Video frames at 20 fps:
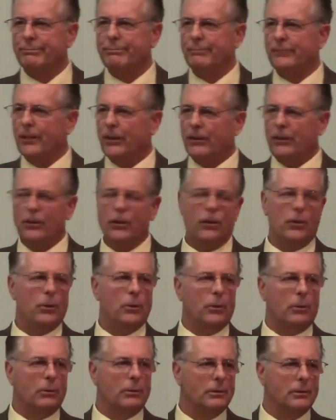just
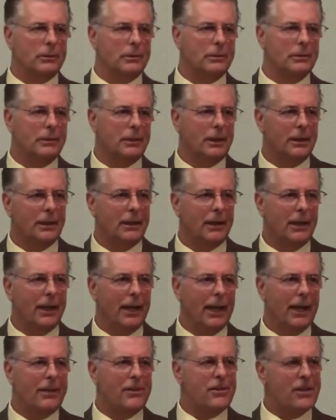you,
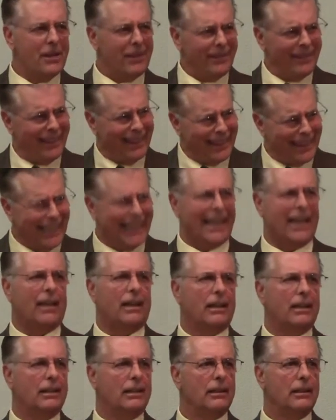and just
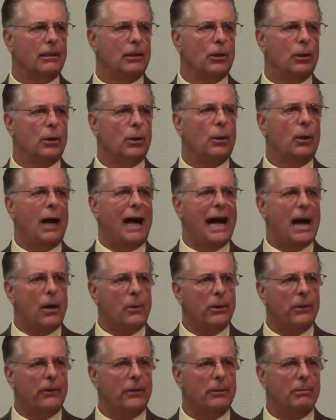think, how
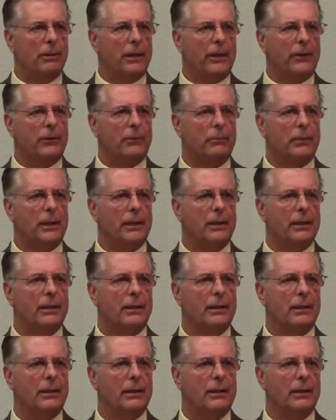has he blessed me?